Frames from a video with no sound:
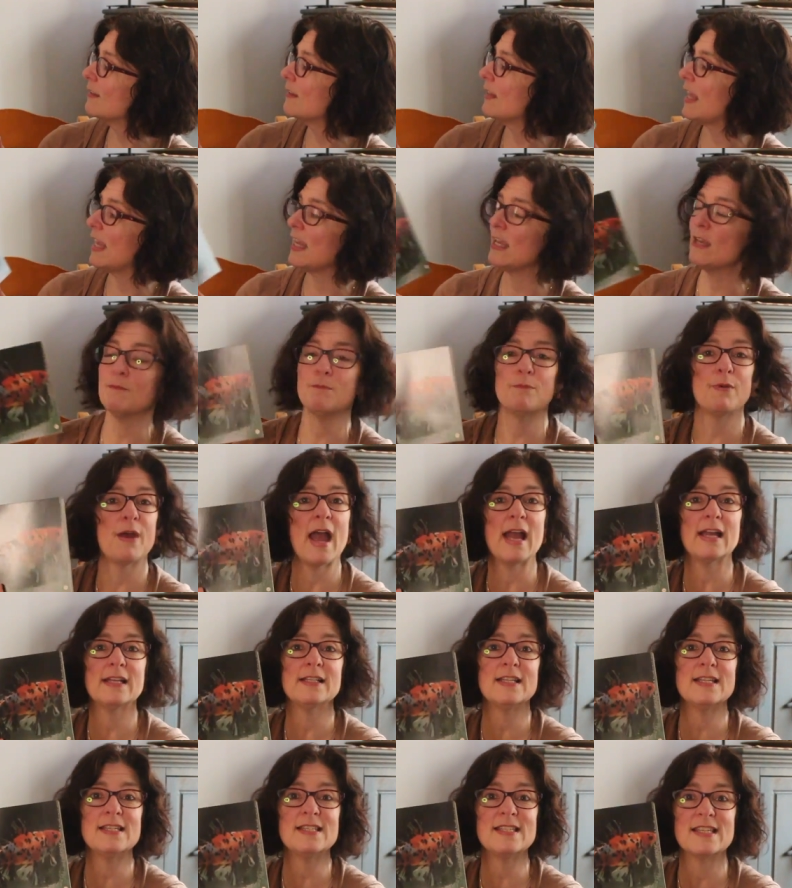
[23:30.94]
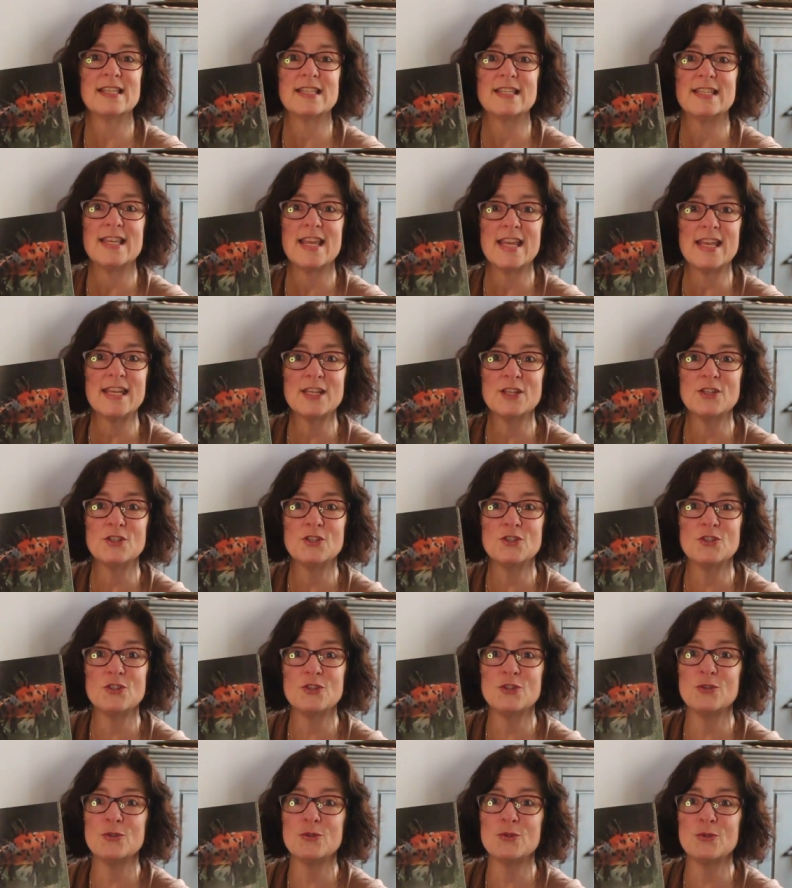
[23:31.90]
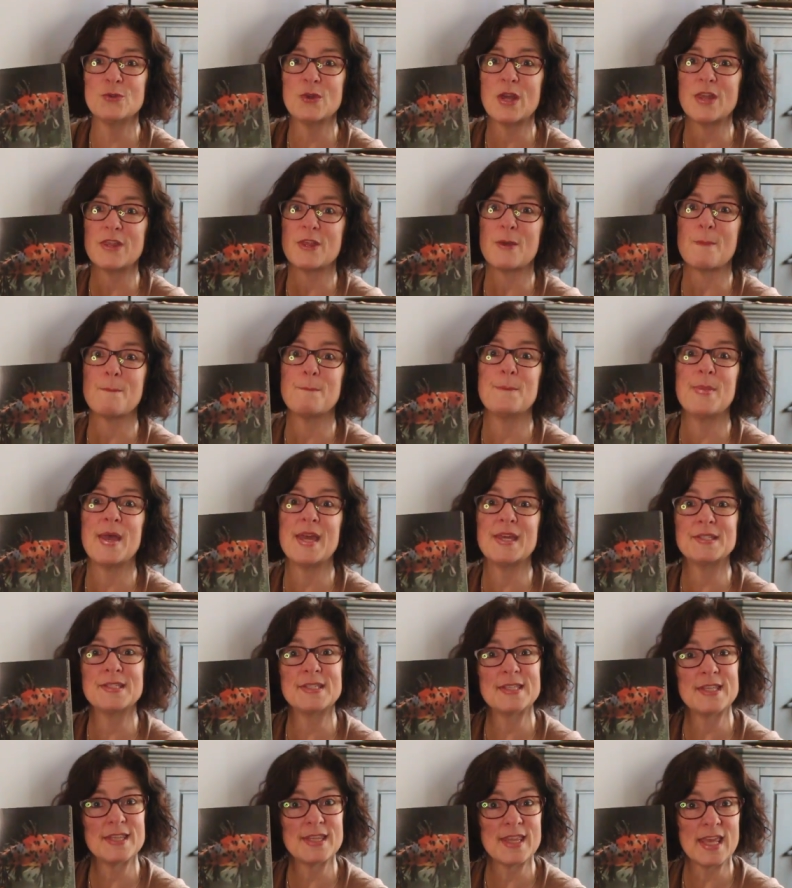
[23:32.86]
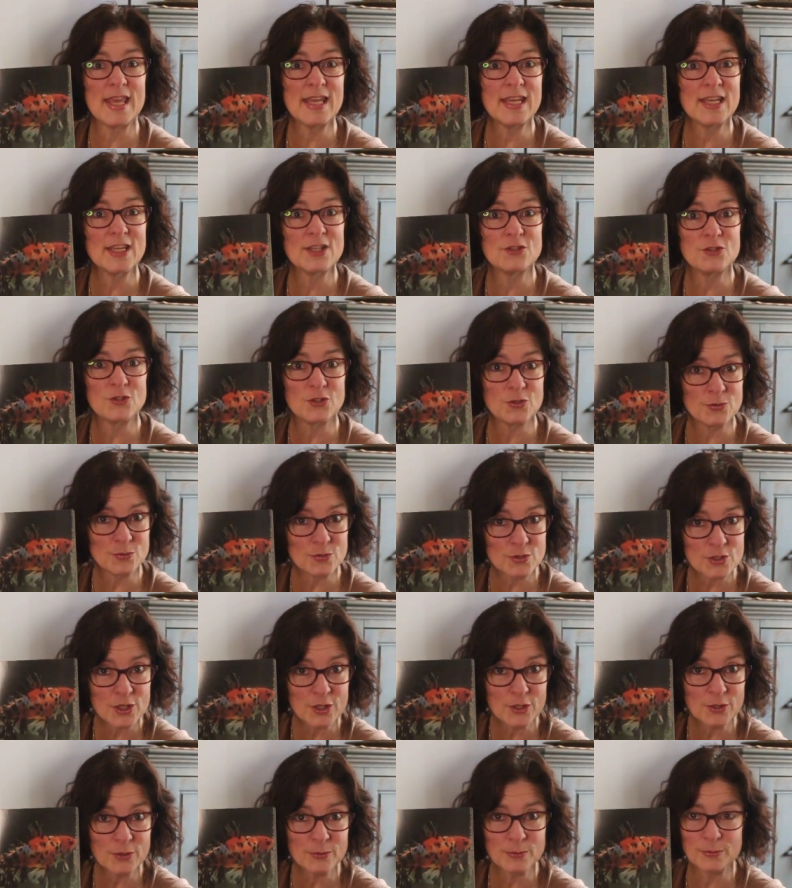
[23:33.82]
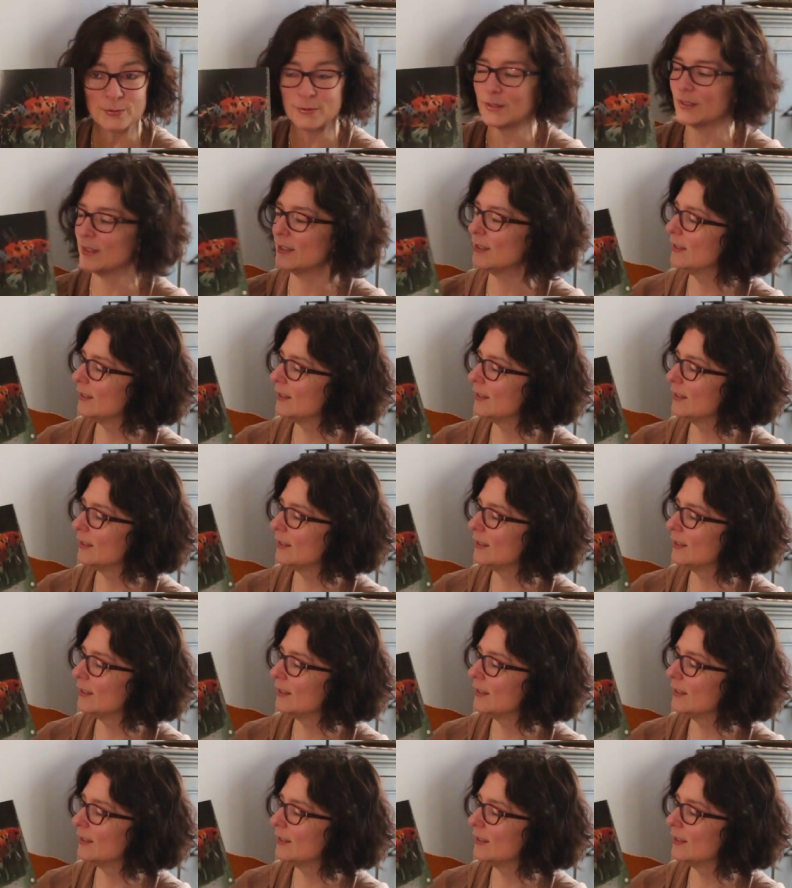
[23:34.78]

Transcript: They can practice, and they can do the best they can do too.